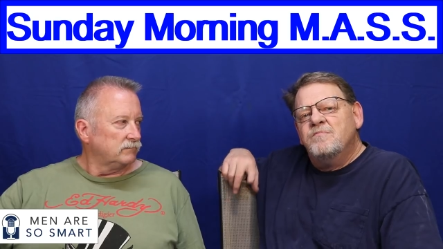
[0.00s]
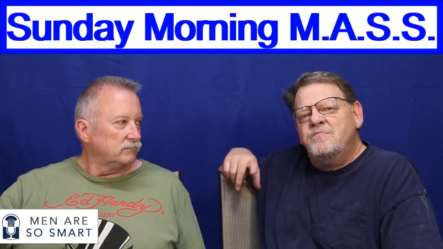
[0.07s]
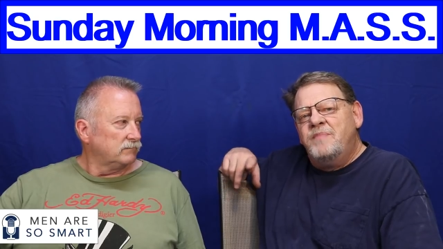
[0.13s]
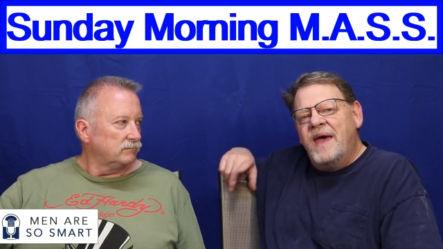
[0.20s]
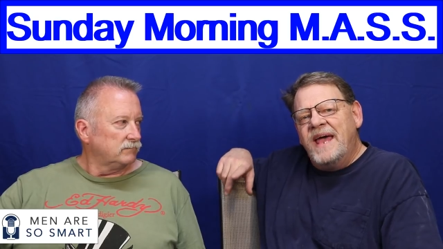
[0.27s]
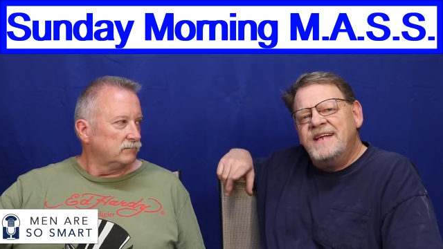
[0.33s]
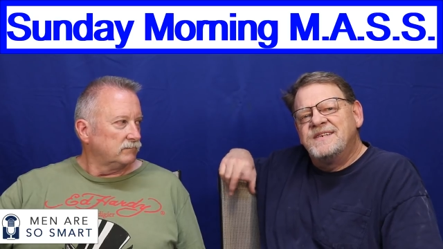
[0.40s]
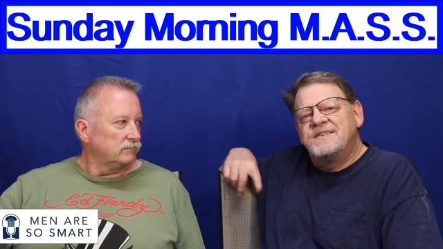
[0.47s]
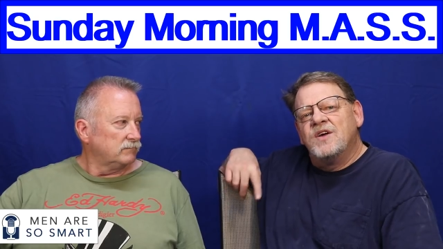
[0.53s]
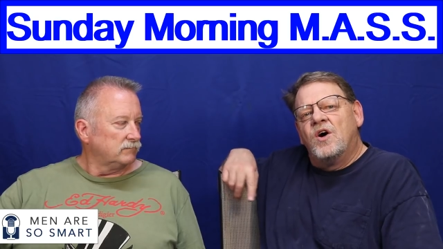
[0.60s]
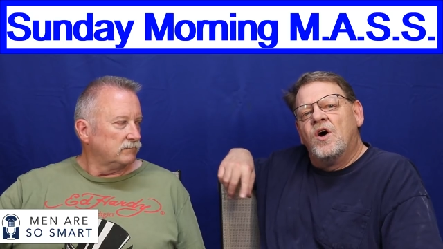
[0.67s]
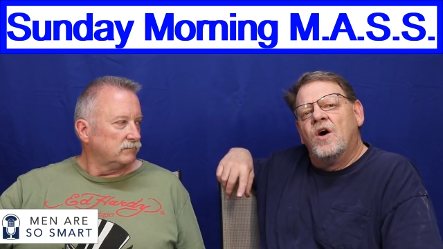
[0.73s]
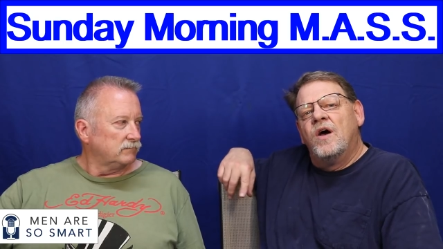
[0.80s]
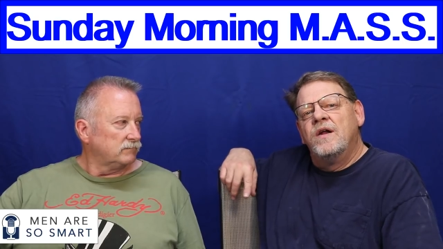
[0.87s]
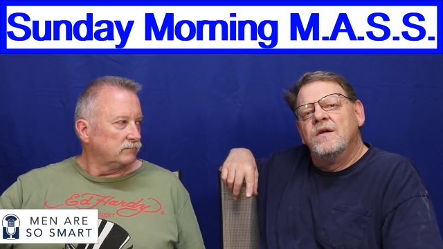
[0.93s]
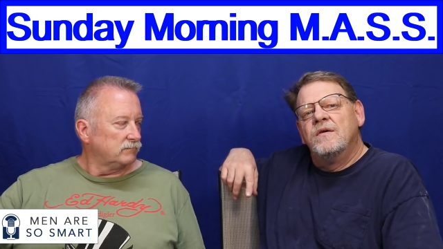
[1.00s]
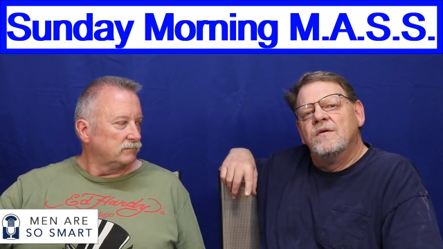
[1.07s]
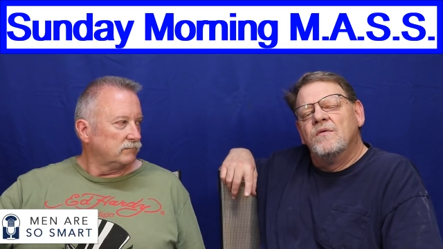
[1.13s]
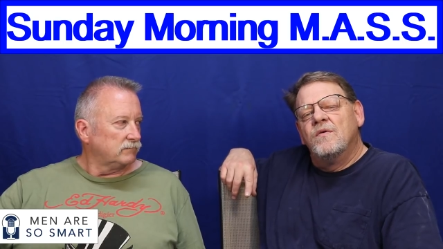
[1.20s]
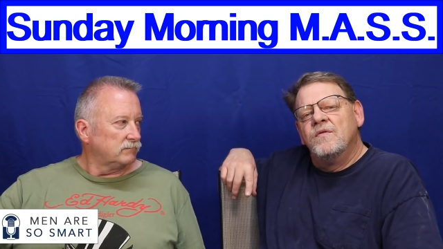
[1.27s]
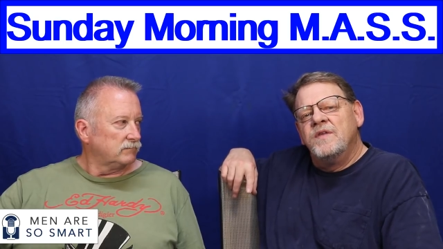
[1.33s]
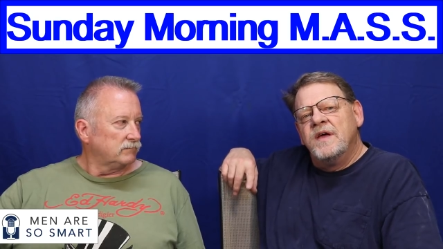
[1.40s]
Speaker 1: Based on
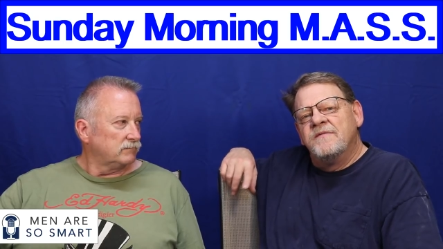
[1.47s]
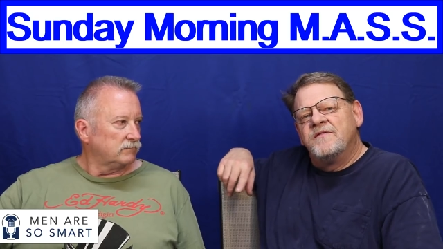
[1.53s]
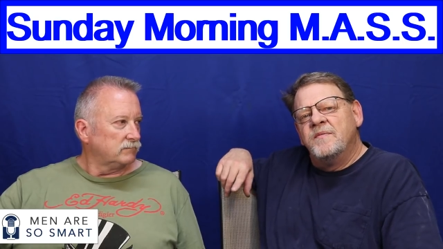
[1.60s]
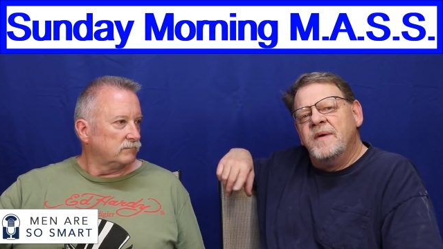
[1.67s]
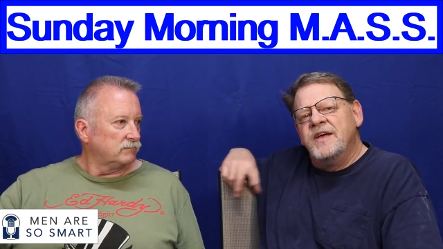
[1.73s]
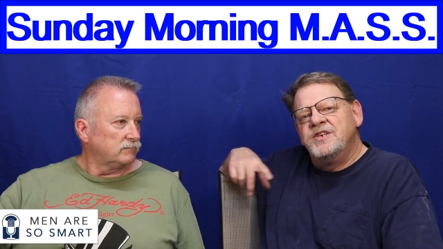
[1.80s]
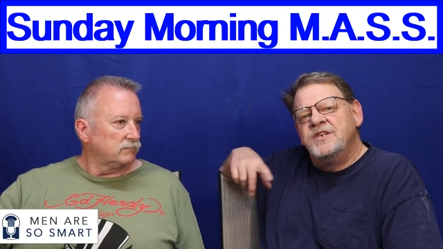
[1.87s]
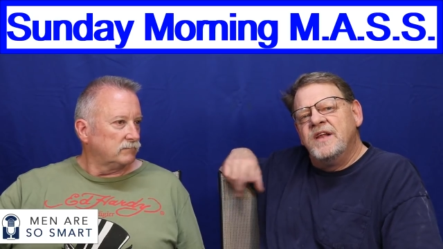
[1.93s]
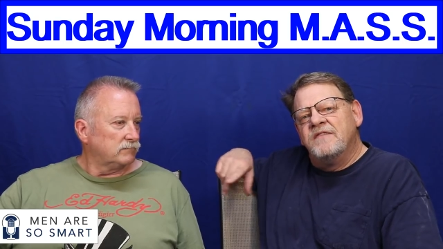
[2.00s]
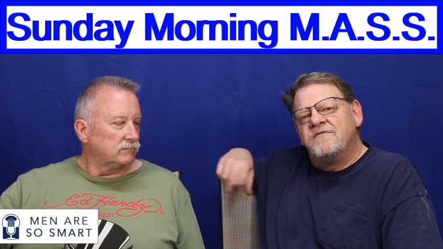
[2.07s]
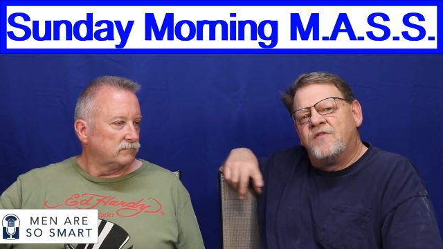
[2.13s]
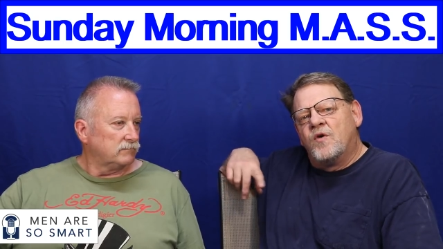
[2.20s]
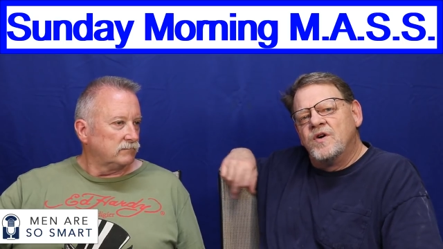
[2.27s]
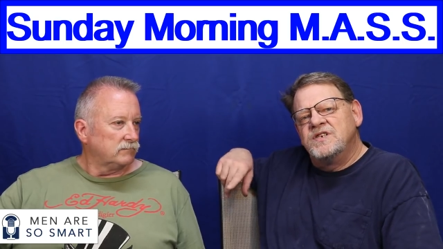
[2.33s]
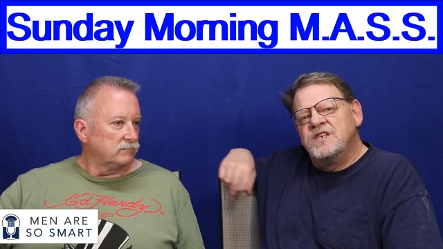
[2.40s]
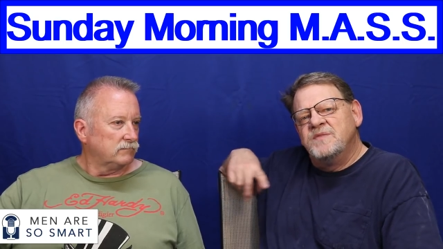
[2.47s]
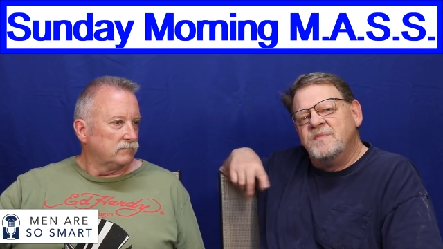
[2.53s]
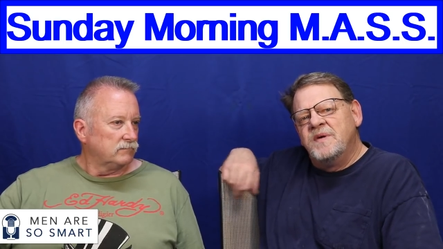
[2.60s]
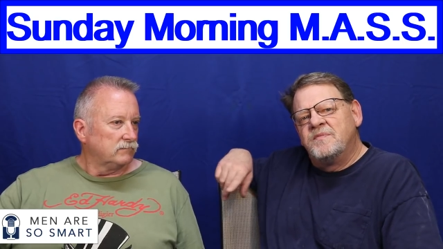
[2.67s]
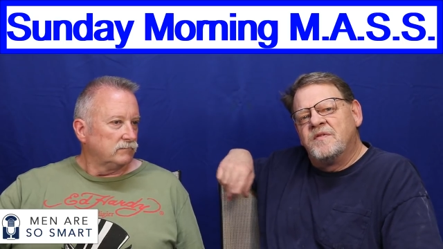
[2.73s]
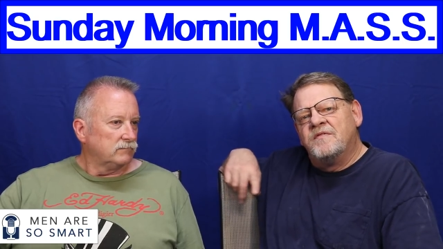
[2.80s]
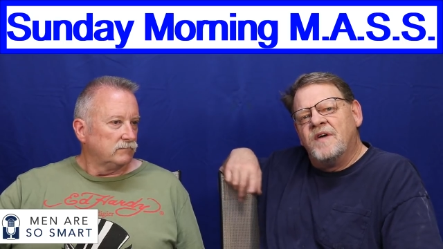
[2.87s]
the information that Forrest has been
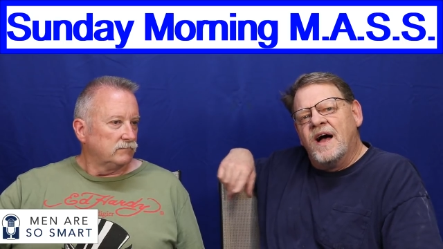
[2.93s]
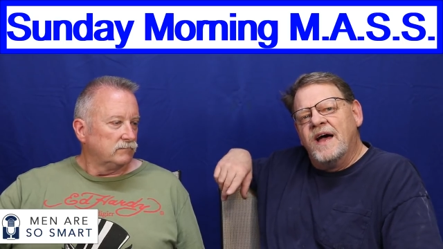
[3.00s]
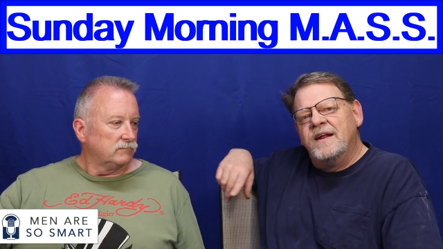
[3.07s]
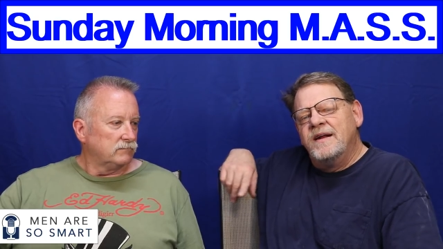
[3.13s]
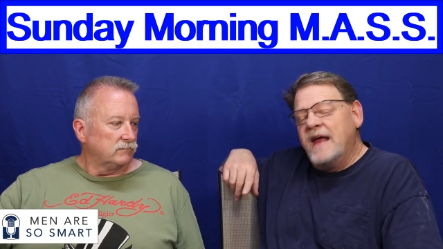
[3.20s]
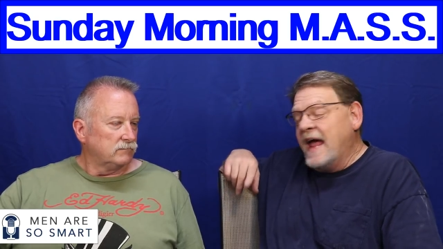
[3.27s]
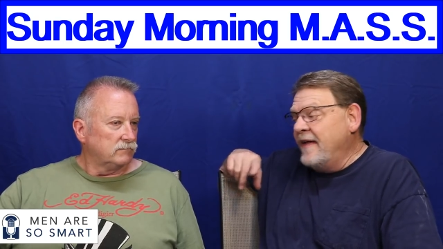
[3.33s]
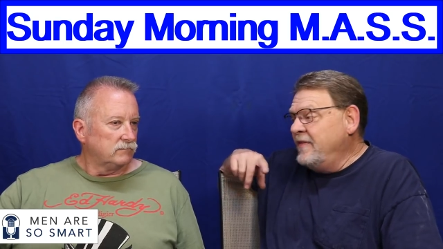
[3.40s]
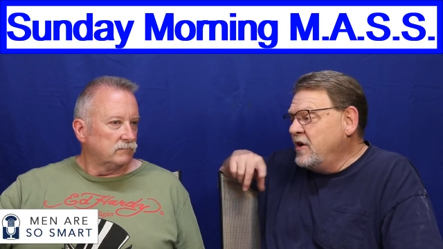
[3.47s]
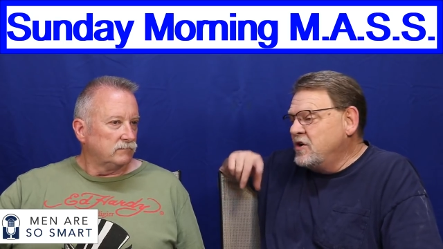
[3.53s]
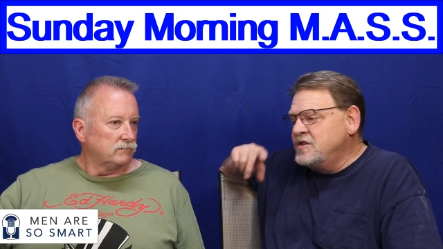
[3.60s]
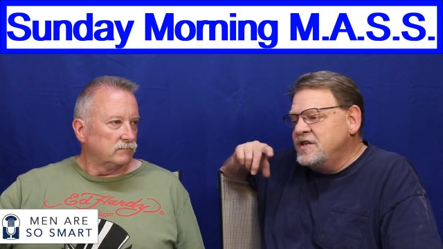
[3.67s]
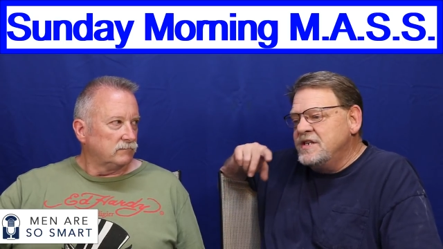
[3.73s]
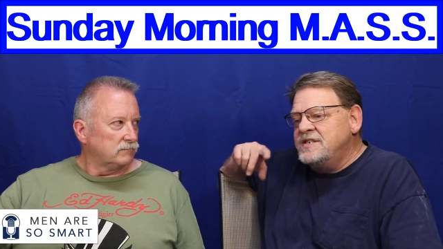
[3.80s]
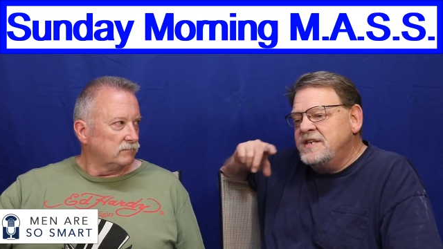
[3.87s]
provided, and there's a